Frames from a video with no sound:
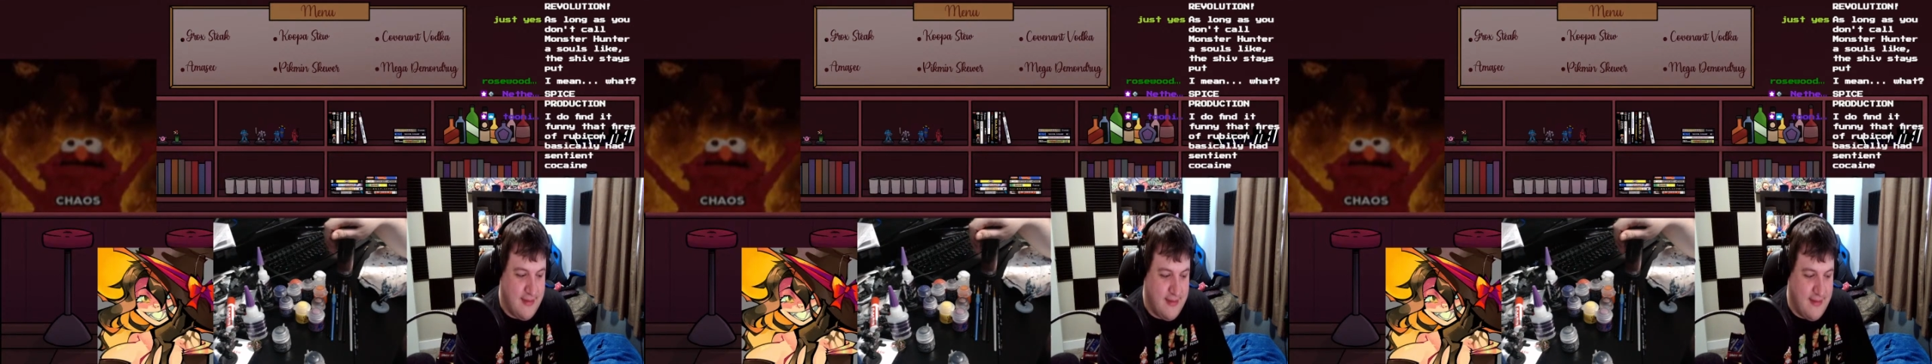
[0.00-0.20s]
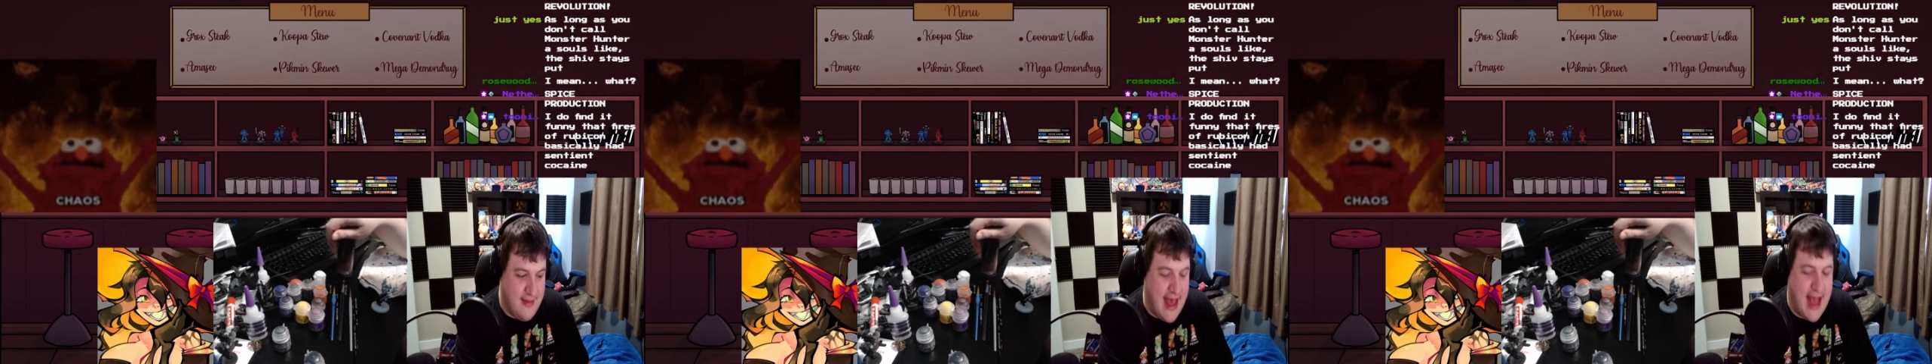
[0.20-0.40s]

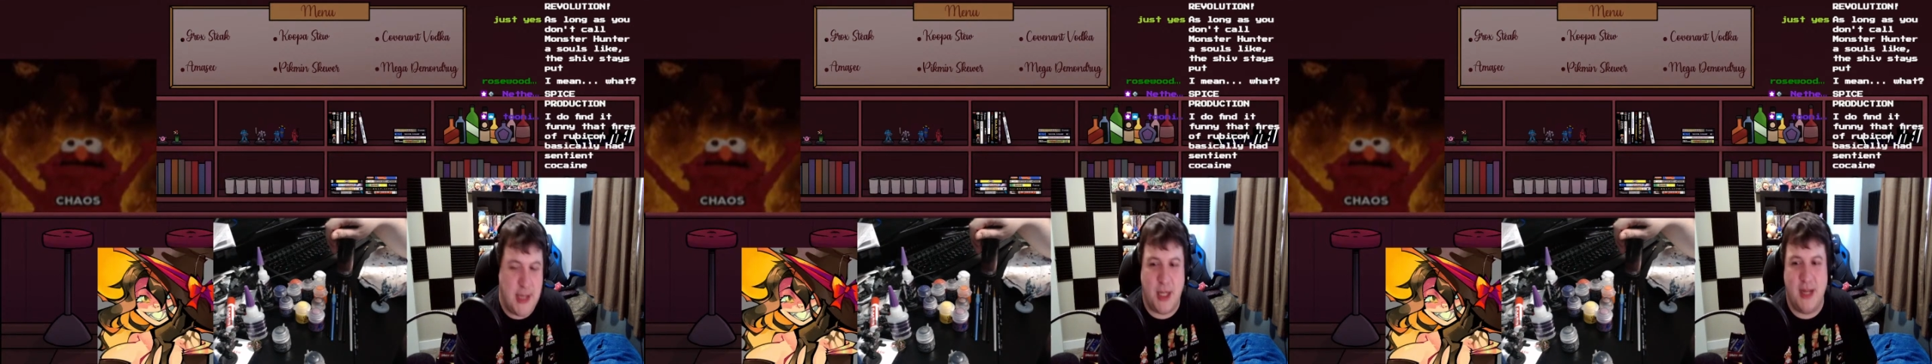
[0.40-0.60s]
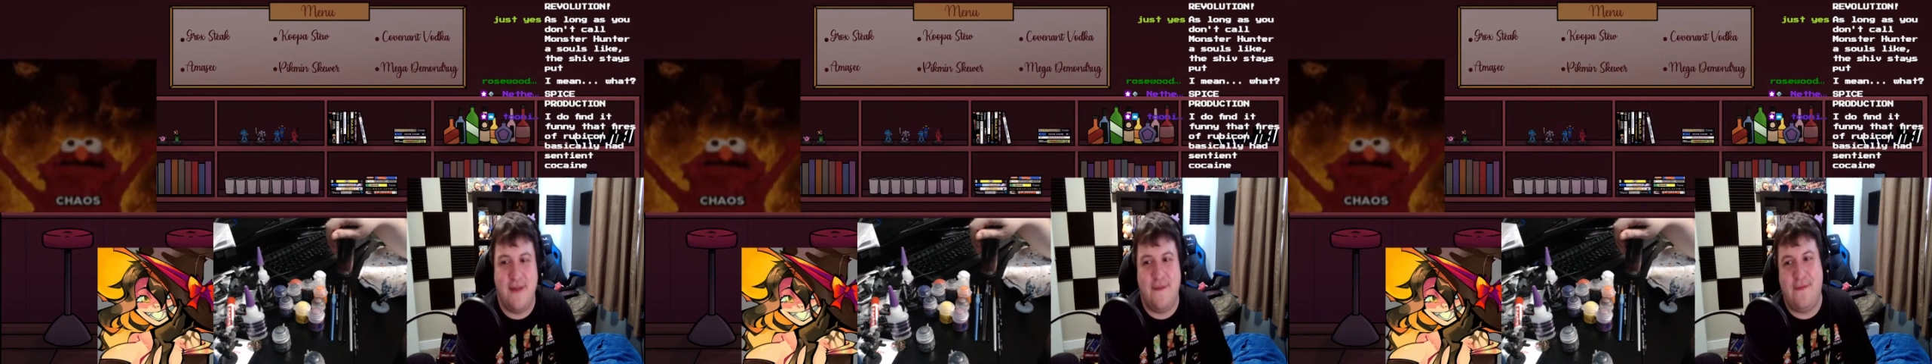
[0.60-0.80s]

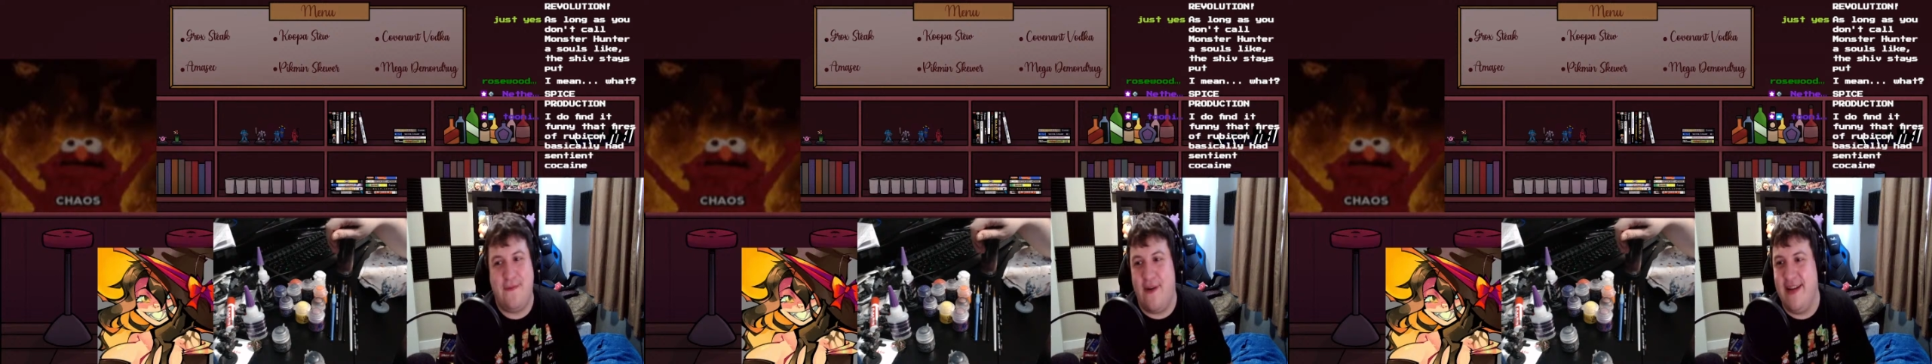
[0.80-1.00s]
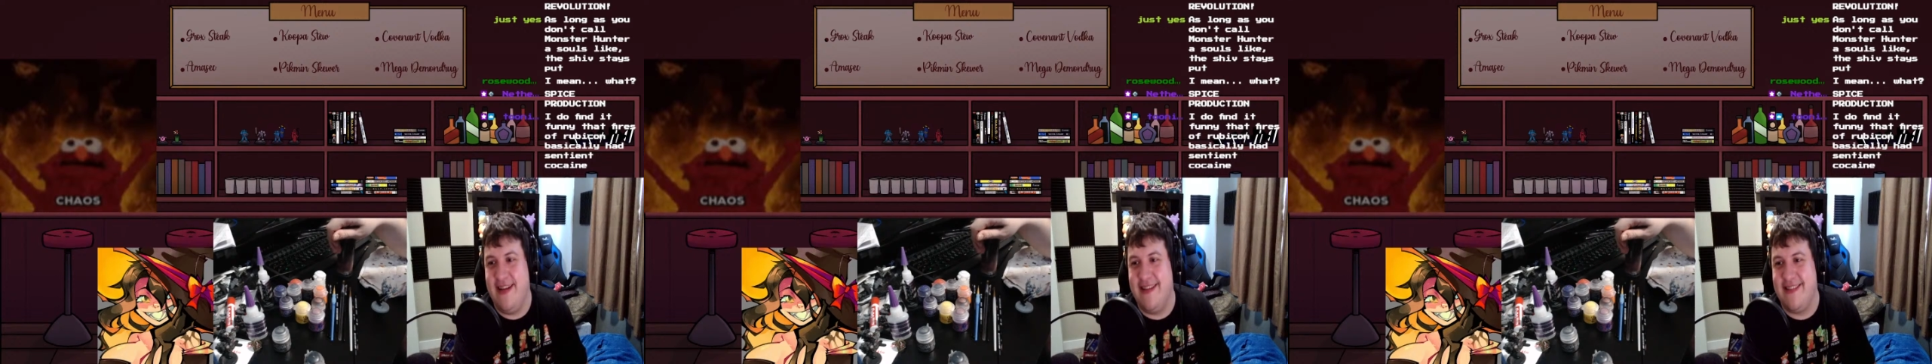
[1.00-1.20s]
Actually, the
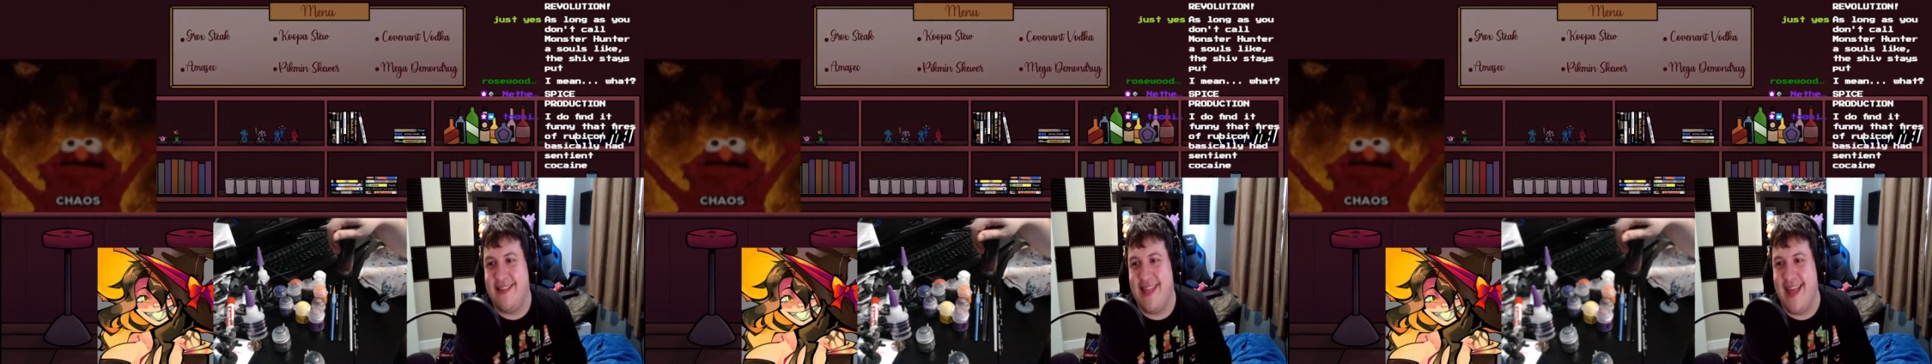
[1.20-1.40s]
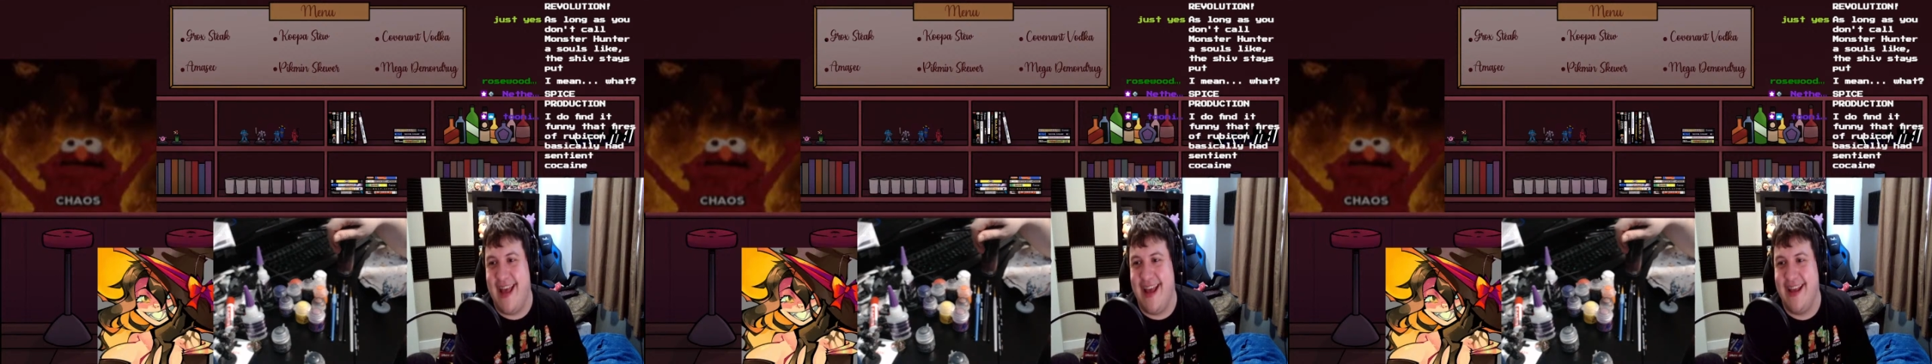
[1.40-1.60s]
funniest
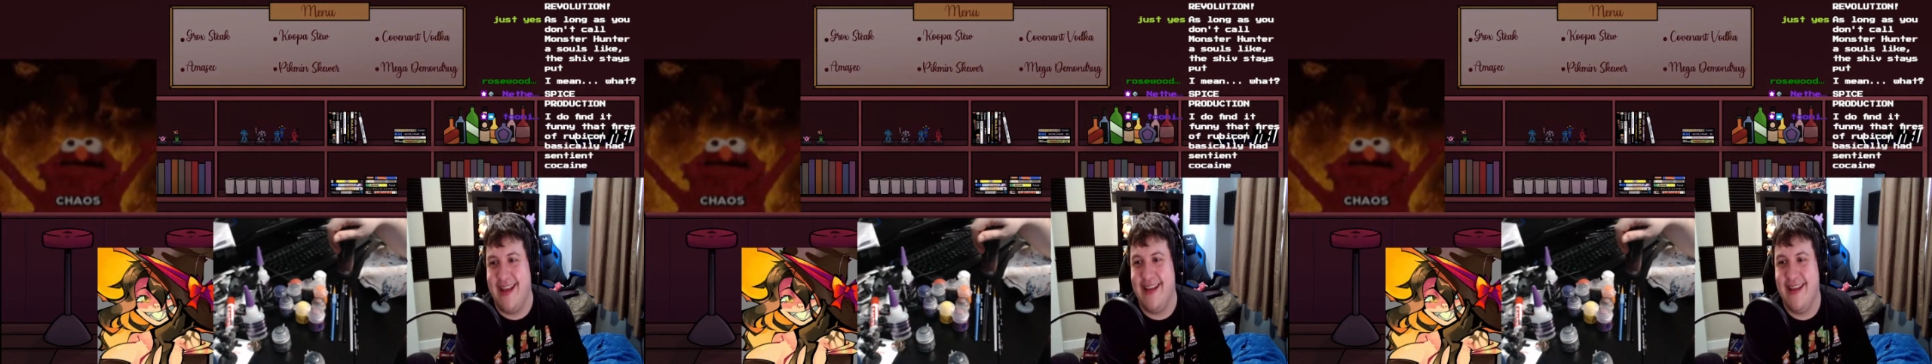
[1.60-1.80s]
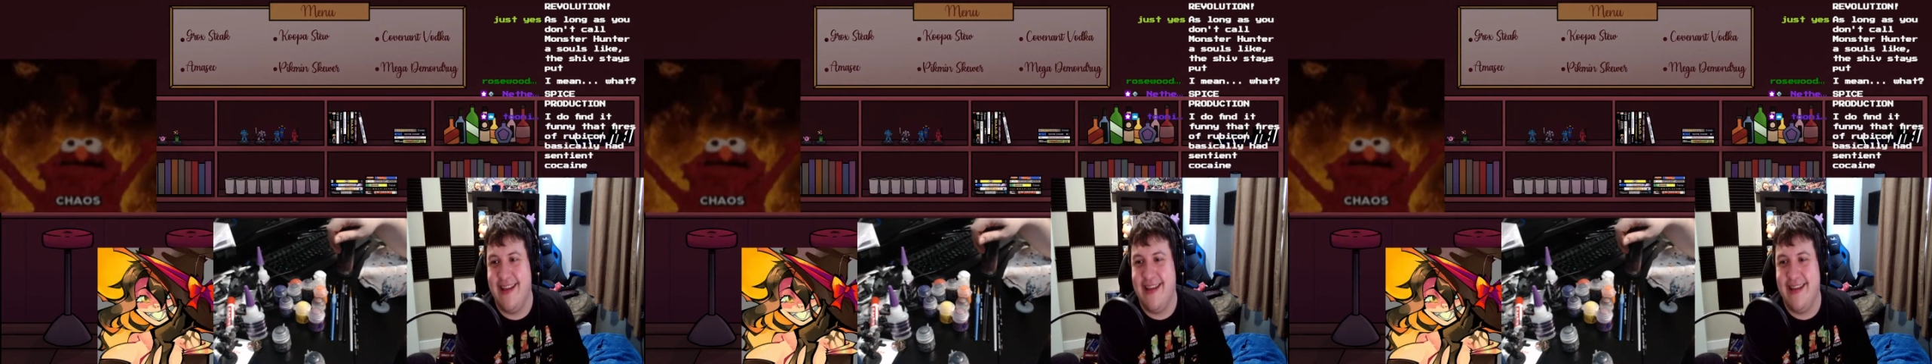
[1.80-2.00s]
thing...